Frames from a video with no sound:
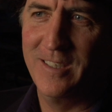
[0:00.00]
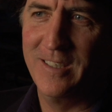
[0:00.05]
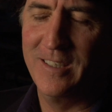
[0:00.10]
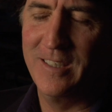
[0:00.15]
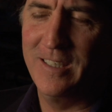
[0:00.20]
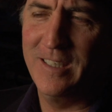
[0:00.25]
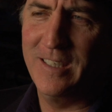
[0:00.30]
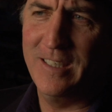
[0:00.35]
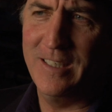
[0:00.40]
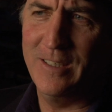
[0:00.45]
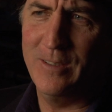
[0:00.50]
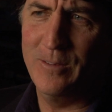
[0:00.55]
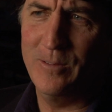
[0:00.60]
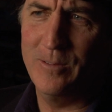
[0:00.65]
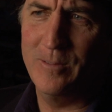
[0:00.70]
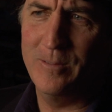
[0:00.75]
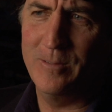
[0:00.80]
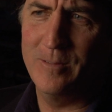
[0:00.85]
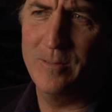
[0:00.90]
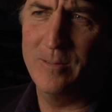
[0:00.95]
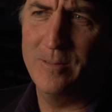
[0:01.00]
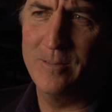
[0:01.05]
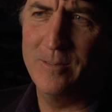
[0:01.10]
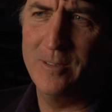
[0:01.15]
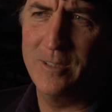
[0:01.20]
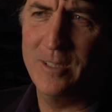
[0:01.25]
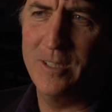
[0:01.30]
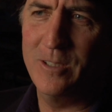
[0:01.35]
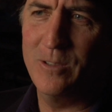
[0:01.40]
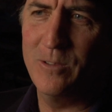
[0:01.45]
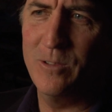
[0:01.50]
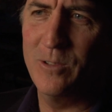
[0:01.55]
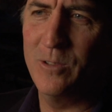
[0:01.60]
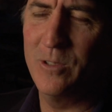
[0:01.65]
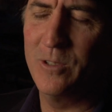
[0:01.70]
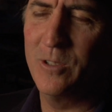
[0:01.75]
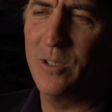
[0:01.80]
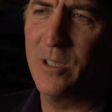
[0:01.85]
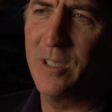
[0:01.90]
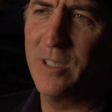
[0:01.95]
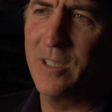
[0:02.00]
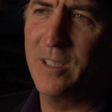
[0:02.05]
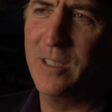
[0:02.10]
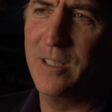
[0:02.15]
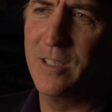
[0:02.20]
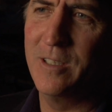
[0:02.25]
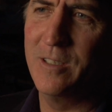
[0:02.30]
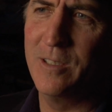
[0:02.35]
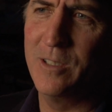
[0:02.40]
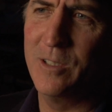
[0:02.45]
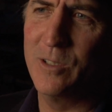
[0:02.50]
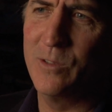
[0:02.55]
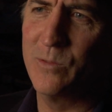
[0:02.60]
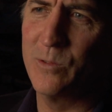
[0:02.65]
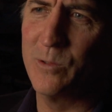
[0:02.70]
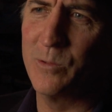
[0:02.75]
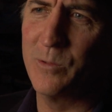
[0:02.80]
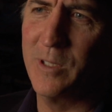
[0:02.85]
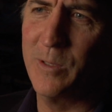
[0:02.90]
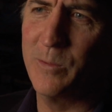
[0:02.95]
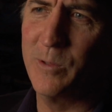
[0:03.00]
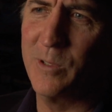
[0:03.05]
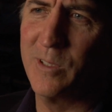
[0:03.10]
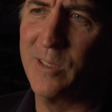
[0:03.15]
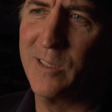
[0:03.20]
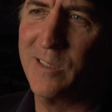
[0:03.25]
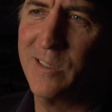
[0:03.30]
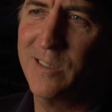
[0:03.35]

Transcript: Yeah, we had to do those talky things for Robert.